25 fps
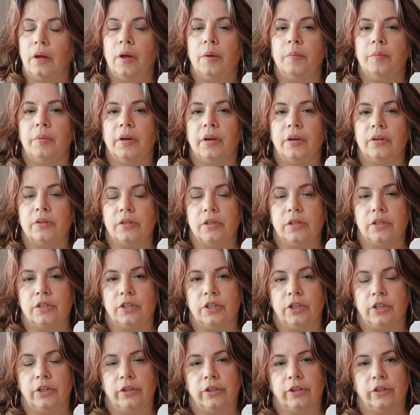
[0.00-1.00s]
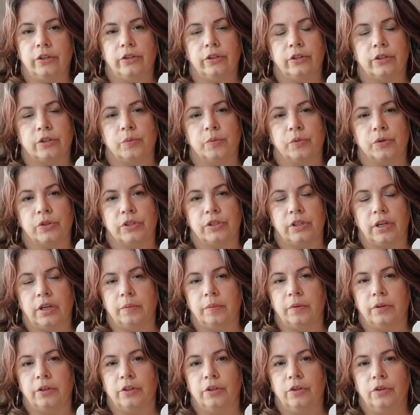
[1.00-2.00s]
Because the interior is more
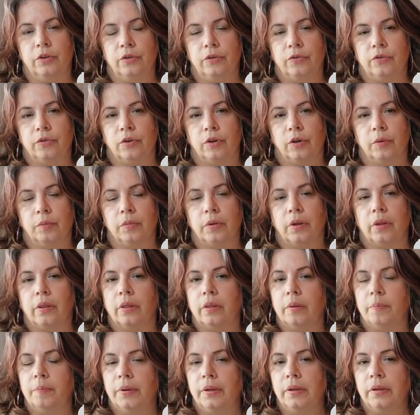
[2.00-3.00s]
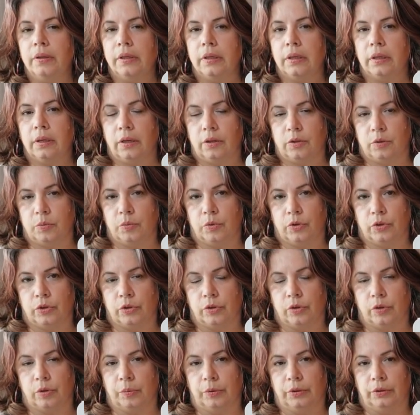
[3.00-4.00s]
stable and uniform, the building is more
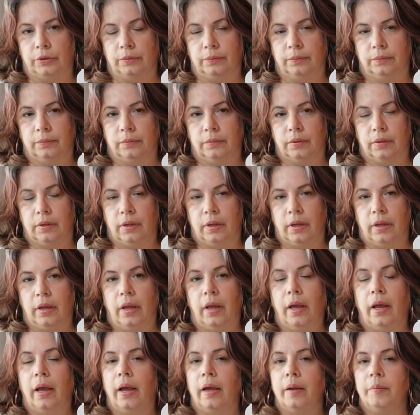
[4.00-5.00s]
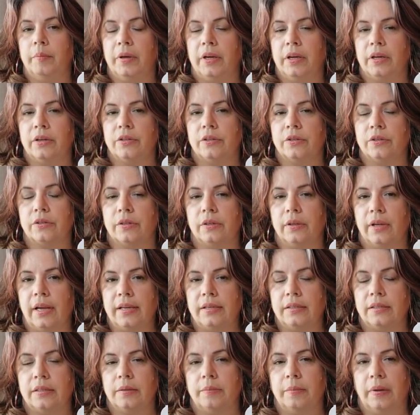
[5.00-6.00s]
durable. And because there's
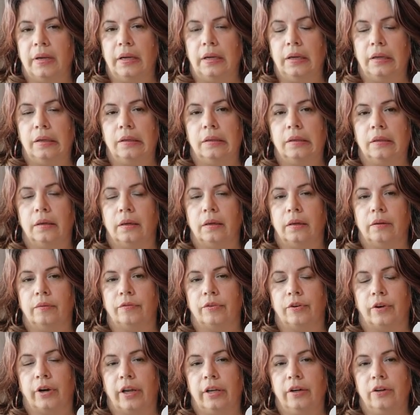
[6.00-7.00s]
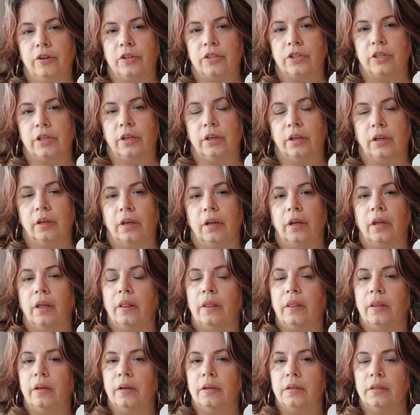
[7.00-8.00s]
less demand for energy,
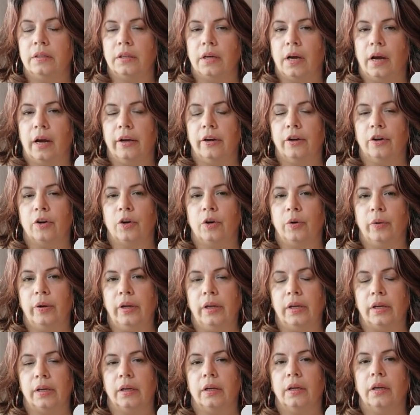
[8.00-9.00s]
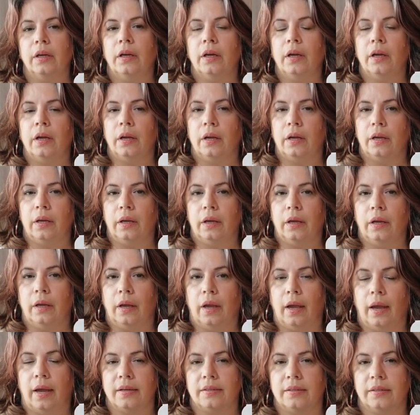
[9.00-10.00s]
the entire grid
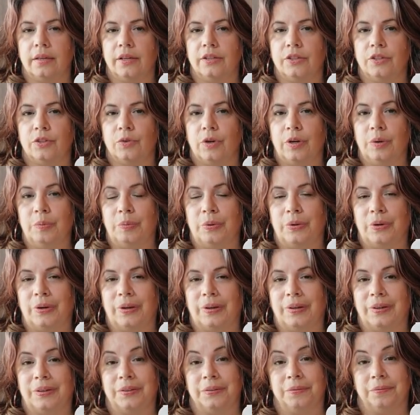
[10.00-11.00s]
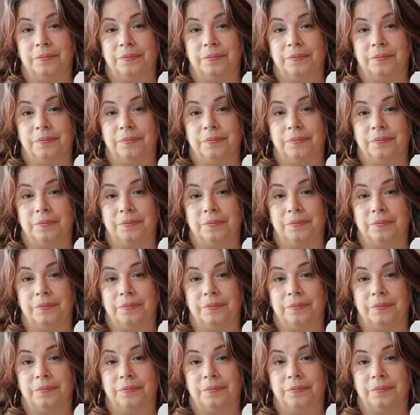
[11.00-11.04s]
has less strain put on it.